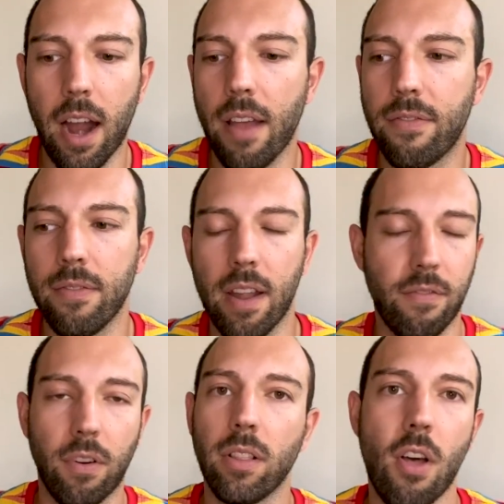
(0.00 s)
I've knit
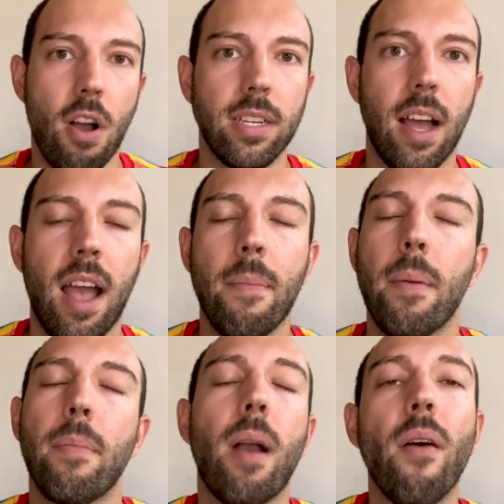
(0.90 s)
for a long time.
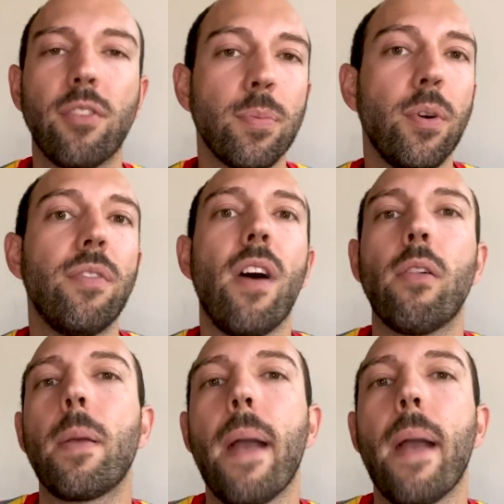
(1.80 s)
I'm comfortable following